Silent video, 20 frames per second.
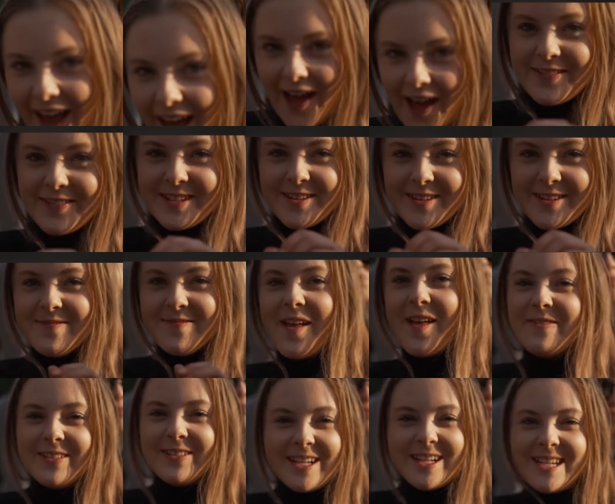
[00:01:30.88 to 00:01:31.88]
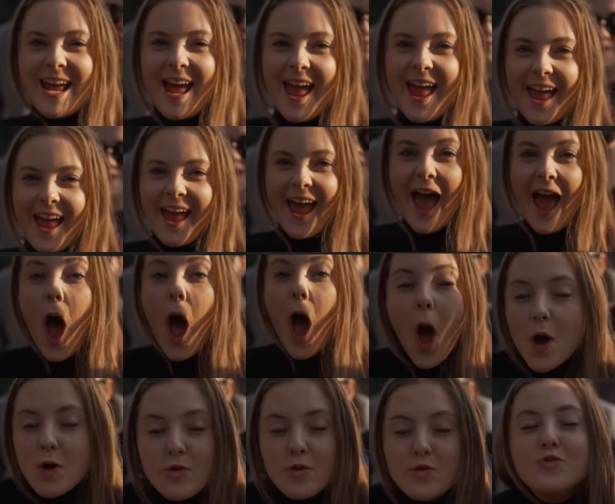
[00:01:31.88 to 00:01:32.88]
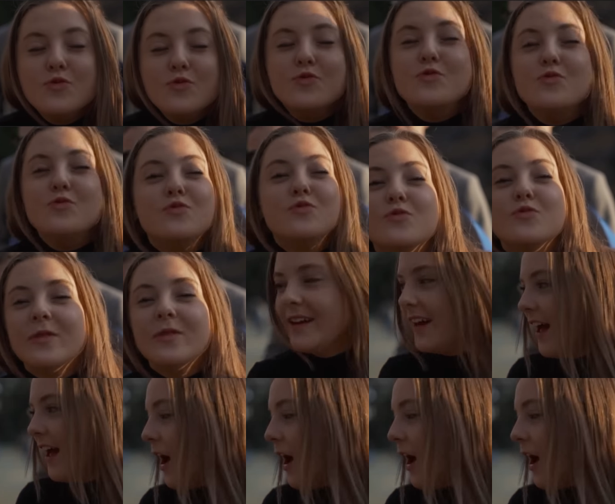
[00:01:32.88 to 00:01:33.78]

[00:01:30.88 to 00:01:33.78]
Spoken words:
I'm so glad that I did, because it's just the most